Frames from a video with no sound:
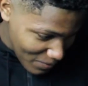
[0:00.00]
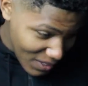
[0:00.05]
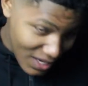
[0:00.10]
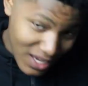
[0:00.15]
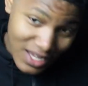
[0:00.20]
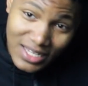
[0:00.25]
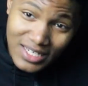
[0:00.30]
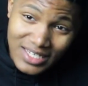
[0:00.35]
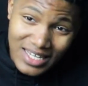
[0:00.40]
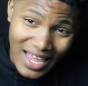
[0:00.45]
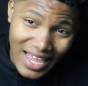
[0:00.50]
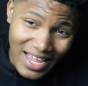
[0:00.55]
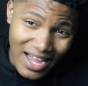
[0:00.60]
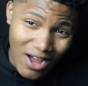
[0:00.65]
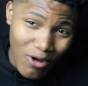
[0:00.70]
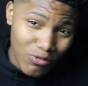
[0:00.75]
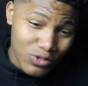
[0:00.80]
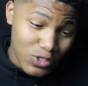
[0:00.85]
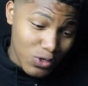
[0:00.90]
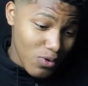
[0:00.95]
Cause
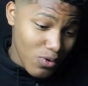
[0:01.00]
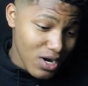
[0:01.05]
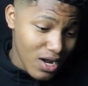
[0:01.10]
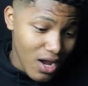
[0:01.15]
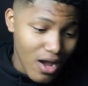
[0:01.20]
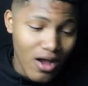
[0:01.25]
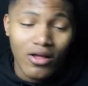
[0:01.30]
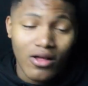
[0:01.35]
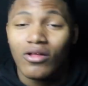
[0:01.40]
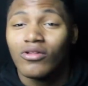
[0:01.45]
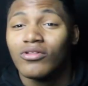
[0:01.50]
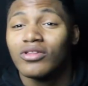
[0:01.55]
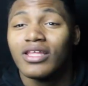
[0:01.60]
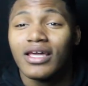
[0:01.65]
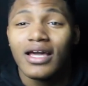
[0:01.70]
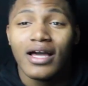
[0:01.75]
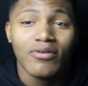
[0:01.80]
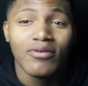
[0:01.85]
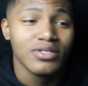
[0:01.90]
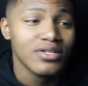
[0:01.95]
like on Twitter, the only
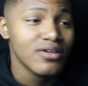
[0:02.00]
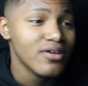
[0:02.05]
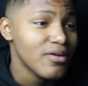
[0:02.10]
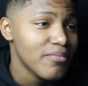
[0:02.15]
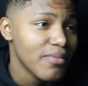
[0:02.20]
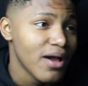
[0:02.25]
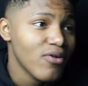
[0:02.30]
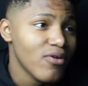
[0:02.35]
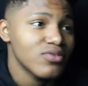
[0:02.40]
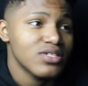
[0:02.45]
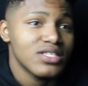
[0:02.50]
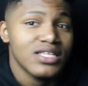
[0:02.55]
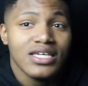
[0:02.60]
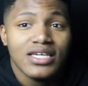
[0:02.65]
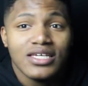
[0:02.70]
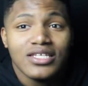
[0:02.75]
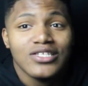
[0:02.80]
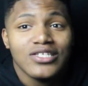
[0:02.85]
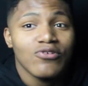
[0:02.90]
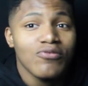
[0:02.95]
thing I was hearing about was
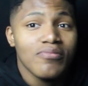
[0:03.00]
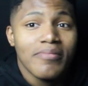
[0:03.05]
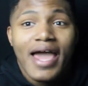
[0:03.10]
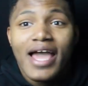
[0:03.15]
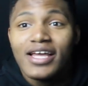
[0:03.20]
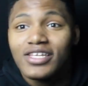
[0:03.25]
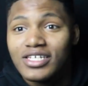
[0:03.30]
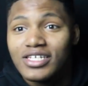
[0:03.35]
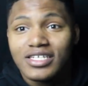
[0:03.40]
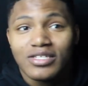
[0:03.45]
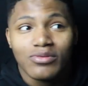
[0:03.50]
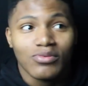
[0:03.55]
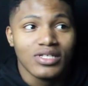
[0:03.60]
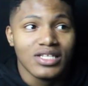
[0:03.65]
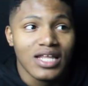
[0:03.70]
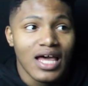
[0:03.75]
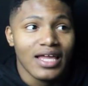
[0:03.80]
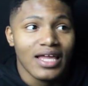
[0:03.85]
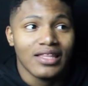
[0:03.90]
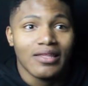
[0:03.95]
these two matches
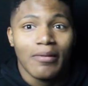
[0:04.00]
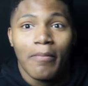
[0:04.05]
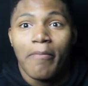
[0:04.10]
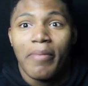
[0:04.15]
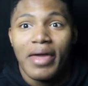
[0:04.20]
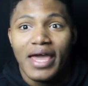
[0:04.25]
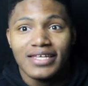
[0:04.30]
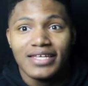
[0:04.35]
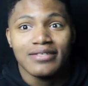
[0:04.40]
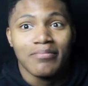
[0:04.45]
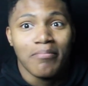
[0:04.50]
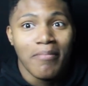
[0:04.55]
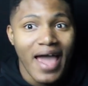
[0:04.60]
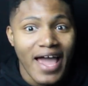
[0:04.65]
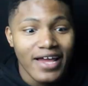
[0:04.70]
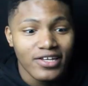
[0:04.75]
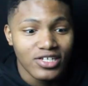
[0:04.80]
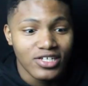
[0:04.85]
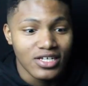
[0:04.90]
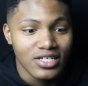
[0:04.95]
was like the best
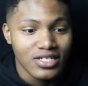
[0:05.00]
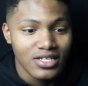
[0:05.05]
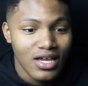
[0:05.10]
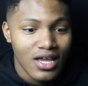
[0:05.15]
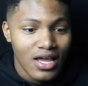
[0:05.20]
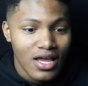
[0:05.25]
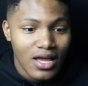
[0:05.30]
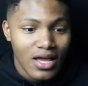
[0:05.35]
matches.